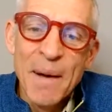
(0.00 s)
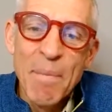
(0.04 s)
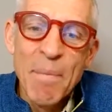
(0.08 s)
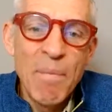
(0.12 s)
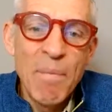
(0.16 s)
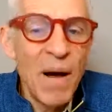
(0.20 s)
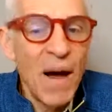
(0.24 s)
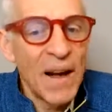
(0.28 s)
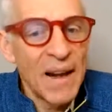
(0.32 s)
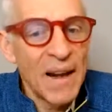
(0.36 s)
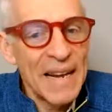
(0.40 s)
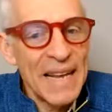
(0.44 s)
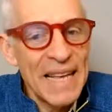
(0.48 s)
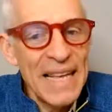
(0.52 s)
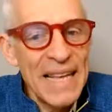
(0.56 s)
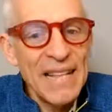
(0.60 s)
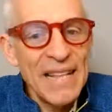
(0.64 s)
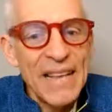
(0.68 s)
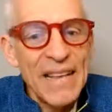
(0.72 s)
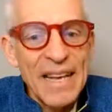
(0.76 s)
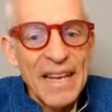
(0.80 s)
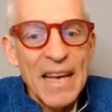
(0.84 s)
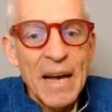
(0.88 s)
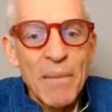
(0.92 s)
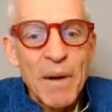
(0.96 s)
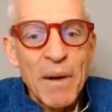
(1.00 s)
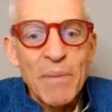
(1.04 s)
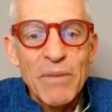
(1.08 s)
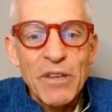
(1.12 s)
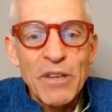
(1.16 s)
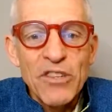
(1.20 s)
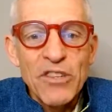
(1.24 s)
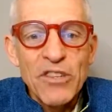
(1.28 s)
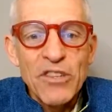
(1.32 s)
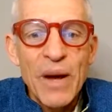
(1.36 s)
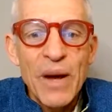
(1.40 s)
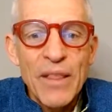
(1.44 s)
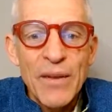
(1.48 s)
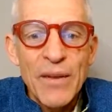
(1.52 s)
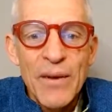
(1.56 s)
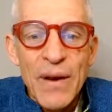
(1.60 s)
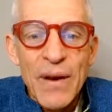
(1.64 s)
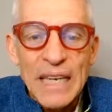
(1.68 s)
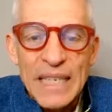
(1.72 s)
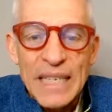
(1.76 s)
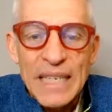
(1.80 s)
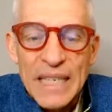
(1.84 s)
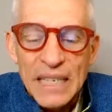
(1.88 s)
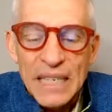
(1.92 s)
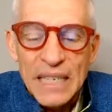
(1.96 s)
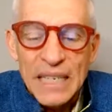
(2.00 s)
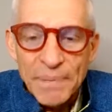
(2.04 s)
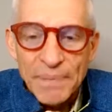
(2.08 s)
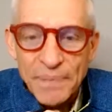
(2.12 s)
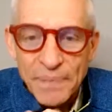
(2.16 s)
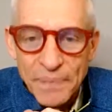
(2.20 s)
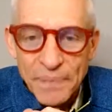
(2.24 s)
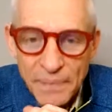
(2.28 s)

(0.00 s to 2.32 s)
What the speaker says: But he did come up with 2 other ideas.